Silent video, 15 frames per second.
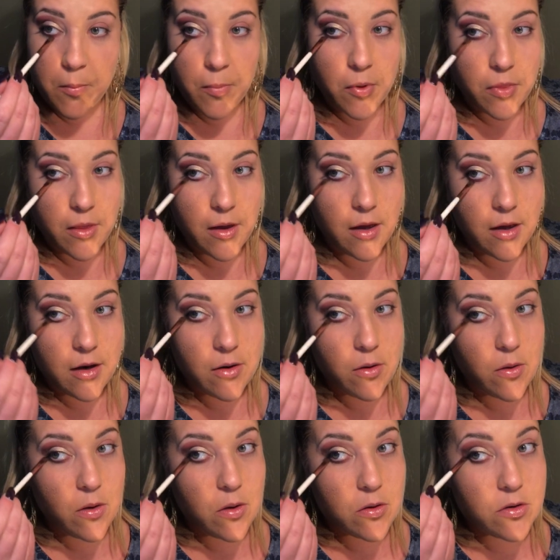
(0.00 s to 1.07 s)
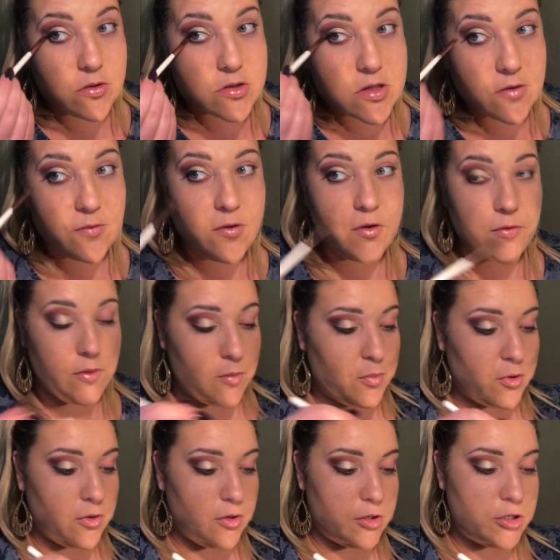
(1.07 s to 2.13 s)
but then I'll use the fluffy
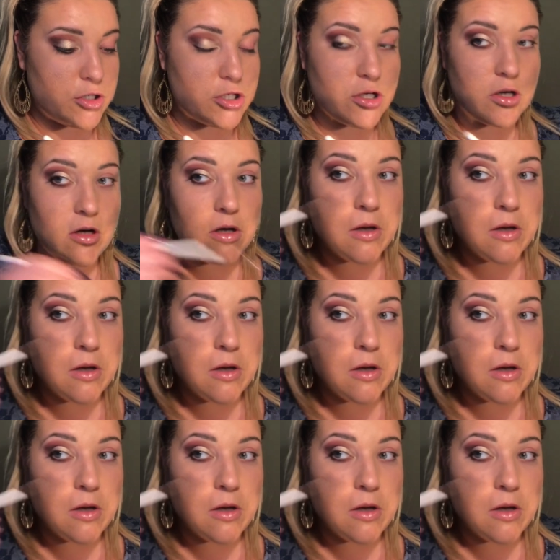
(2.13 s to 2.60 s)
brush